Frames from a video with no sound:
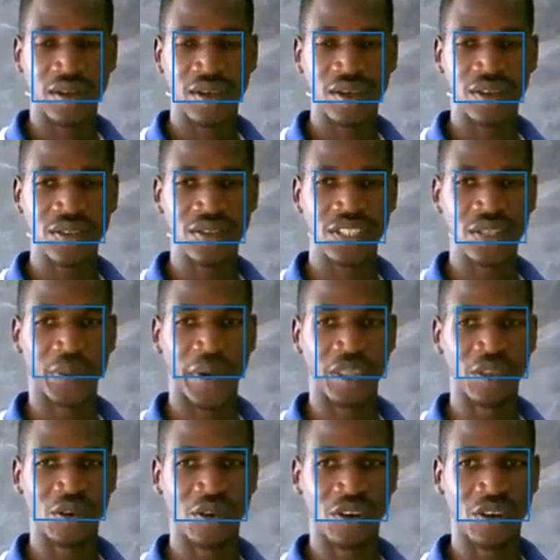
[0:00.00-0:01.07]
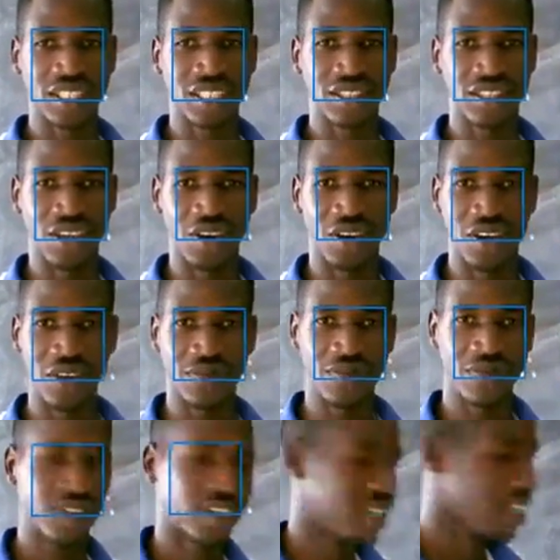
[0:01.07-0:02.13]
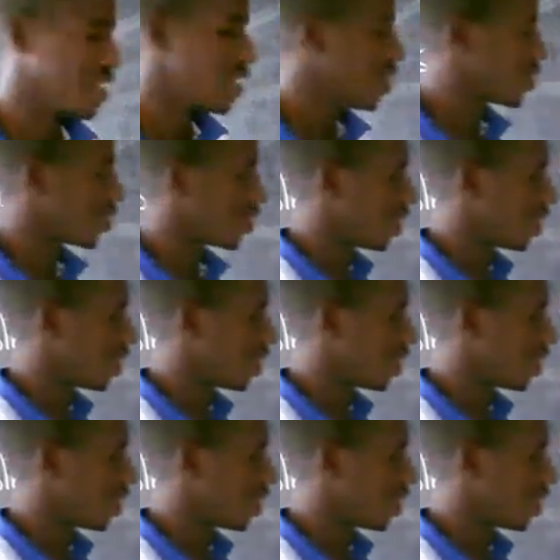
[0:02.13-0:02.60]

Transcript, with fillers: using Pythagoras theorem. So the